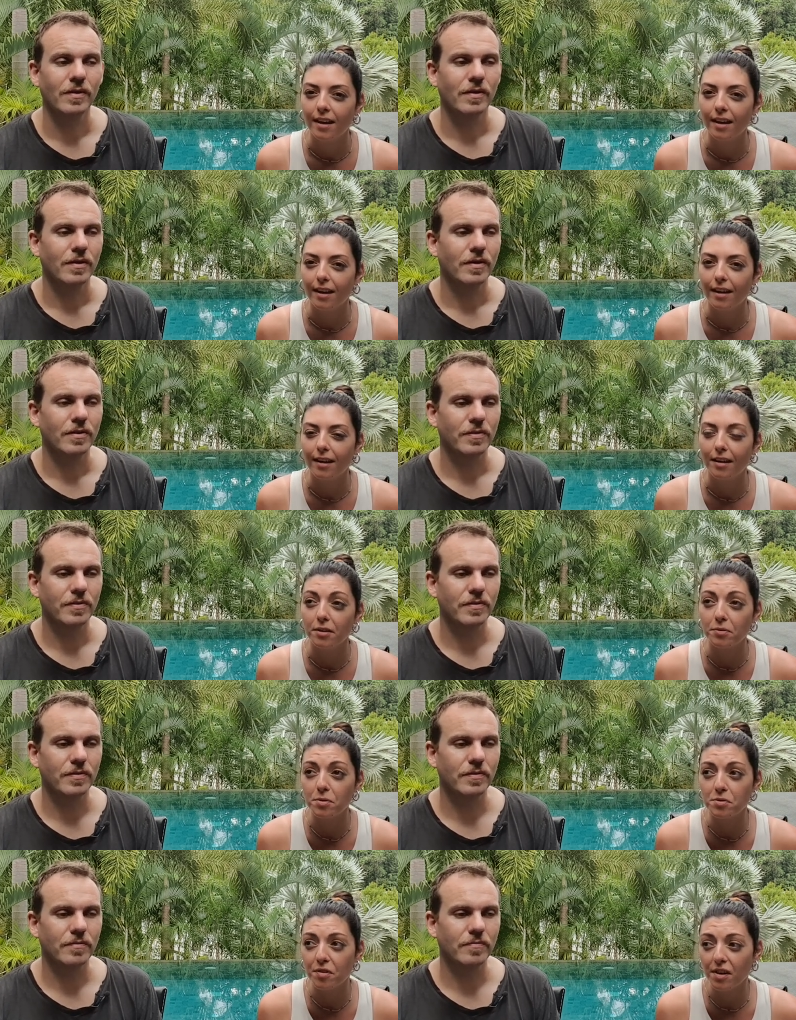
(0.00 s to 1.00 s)
Speaker 1: Uh,
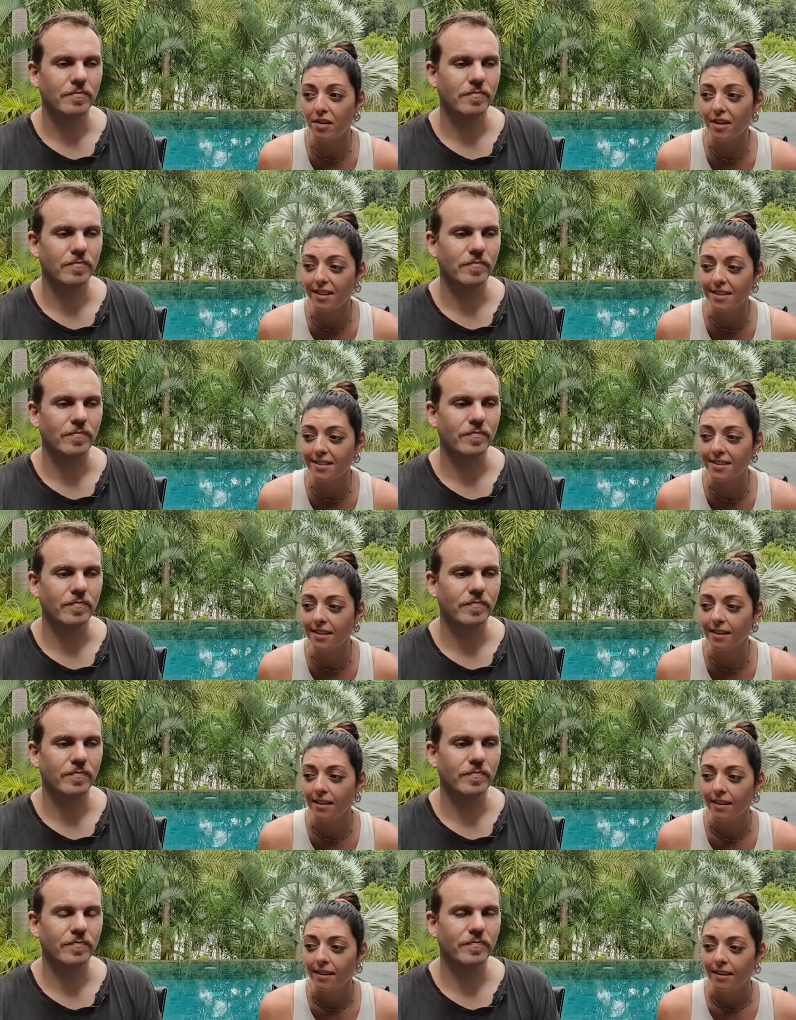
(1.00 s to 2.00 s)
it was very
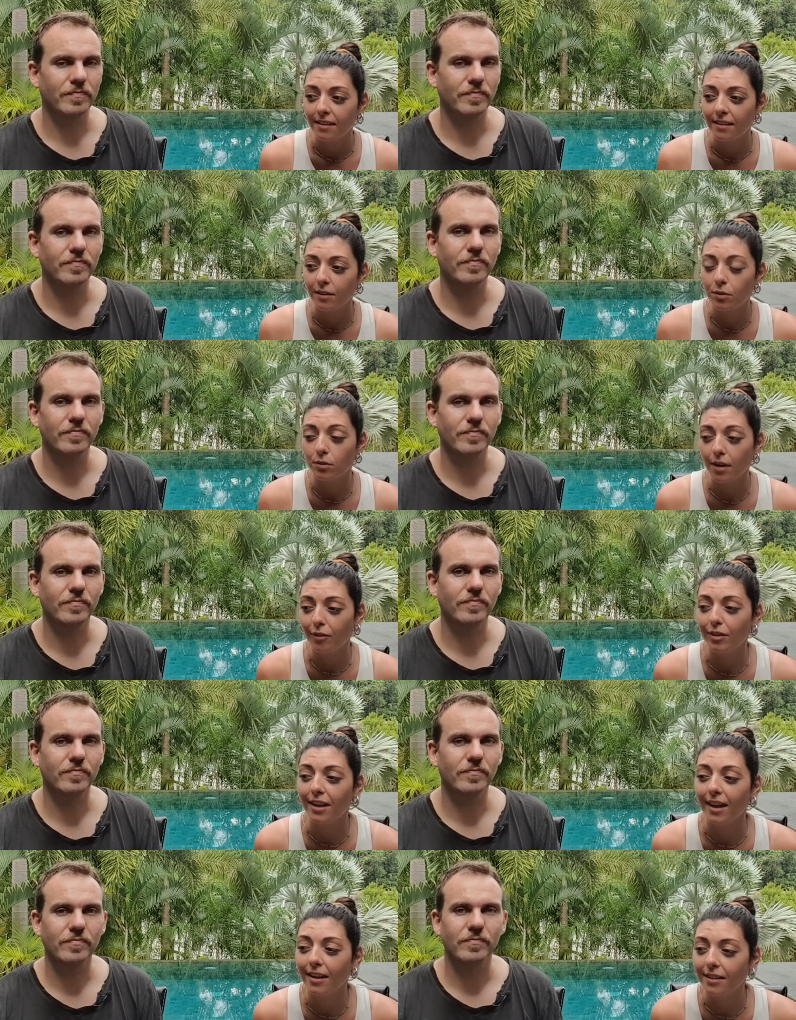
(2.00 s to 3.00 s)
easy to
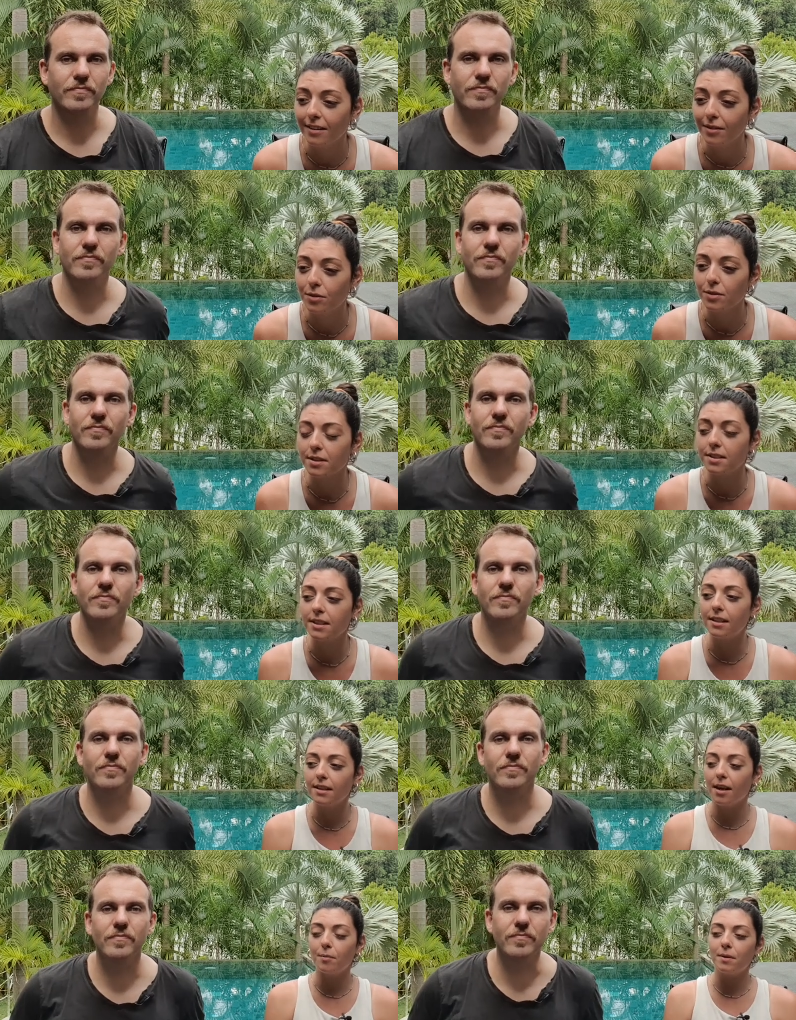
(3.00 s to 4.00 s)
navigate into the
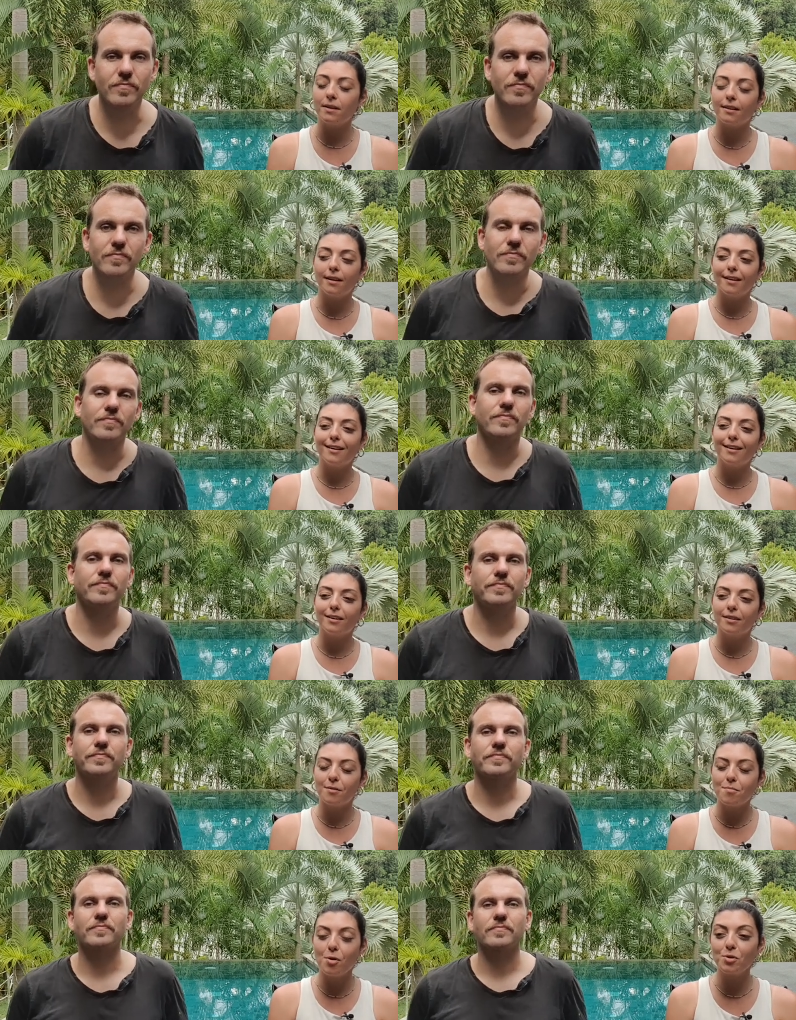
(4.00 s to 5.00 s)
city. I mean, like
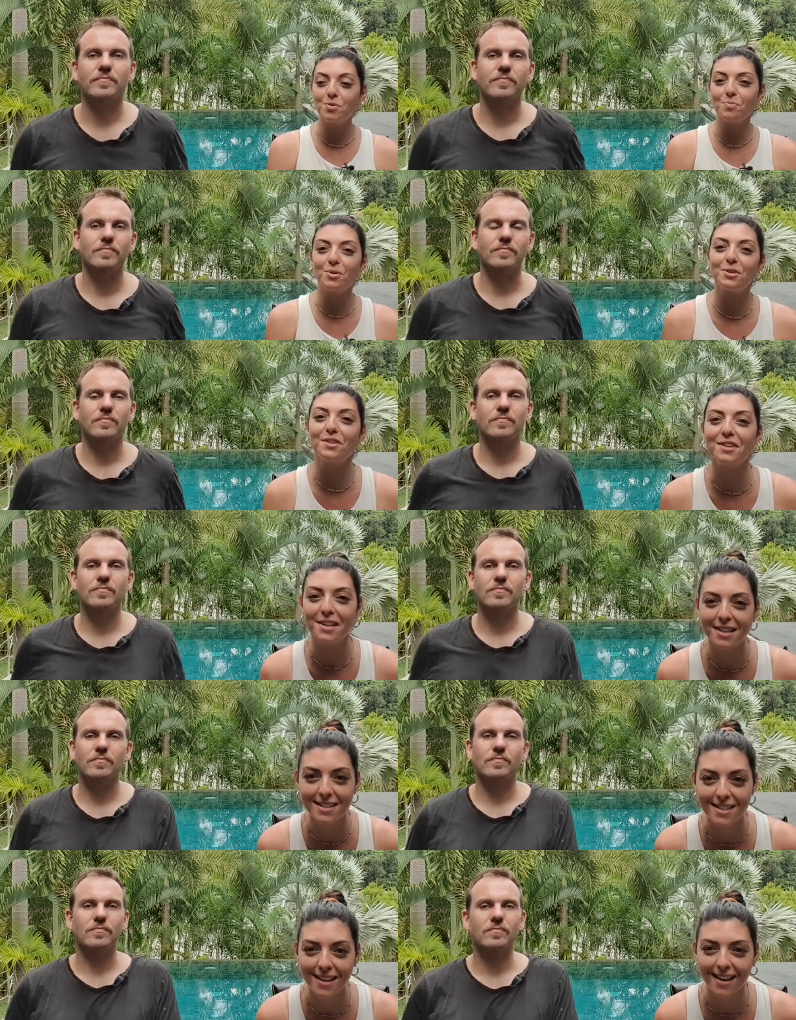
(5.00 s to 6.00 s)
the most important
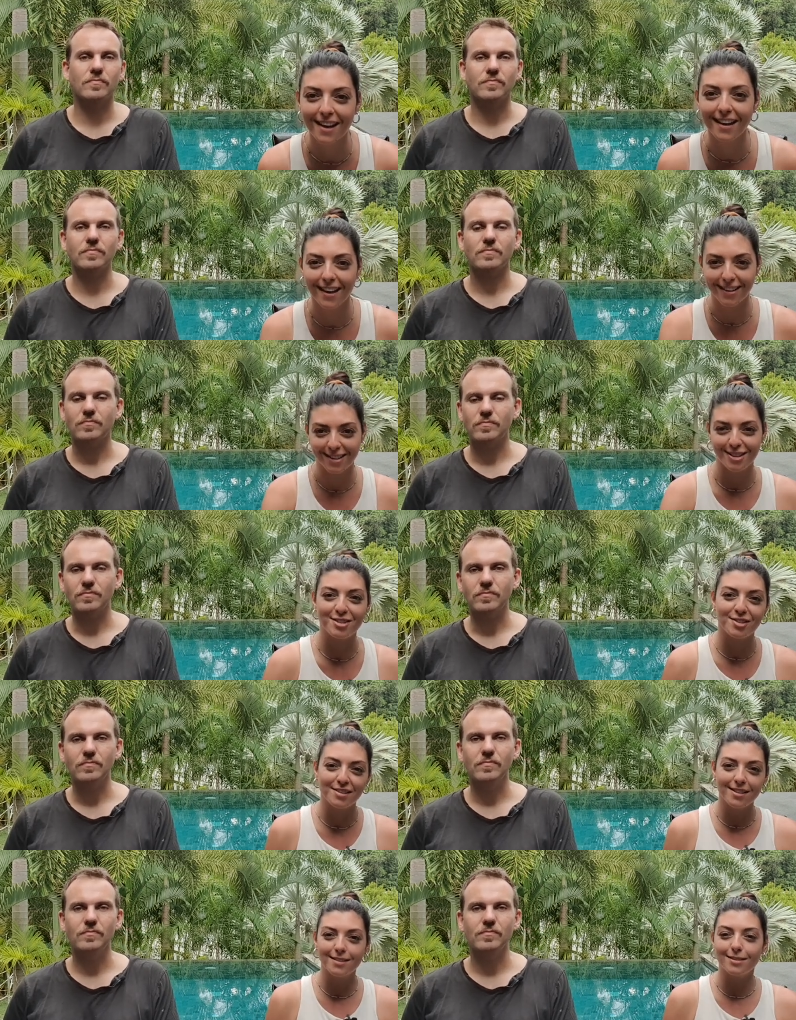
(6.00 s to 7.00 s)
thing is that I had
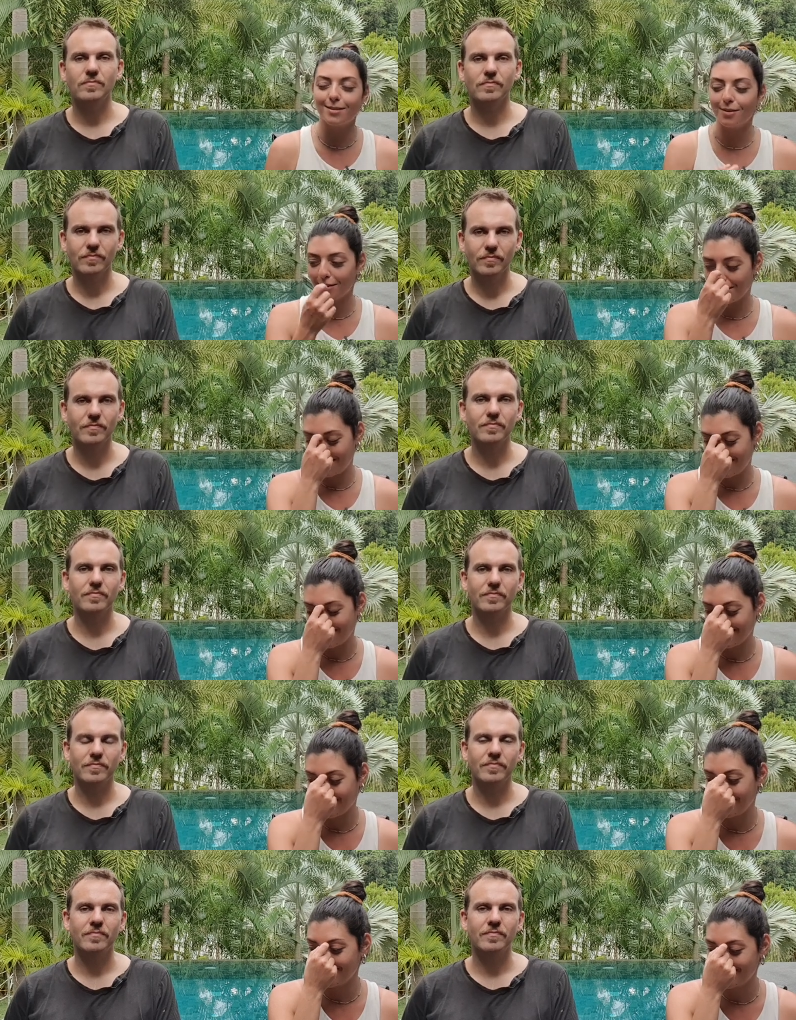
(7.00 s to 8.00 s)
internet, so I
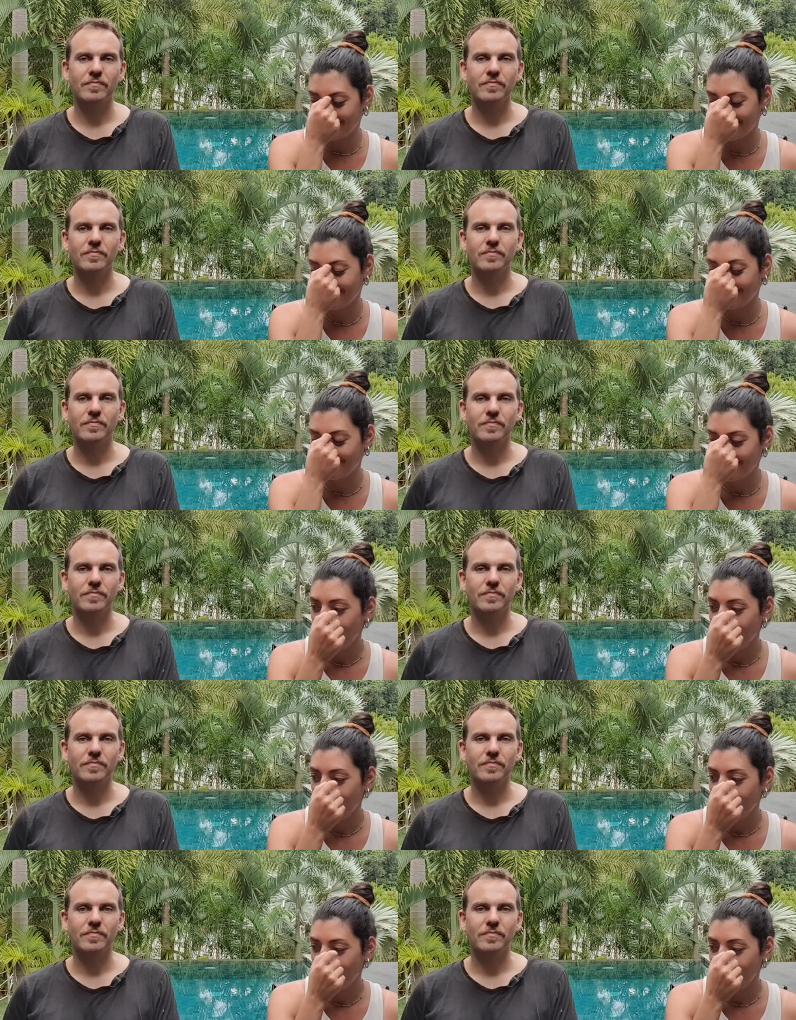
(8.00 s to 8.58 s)
think this is like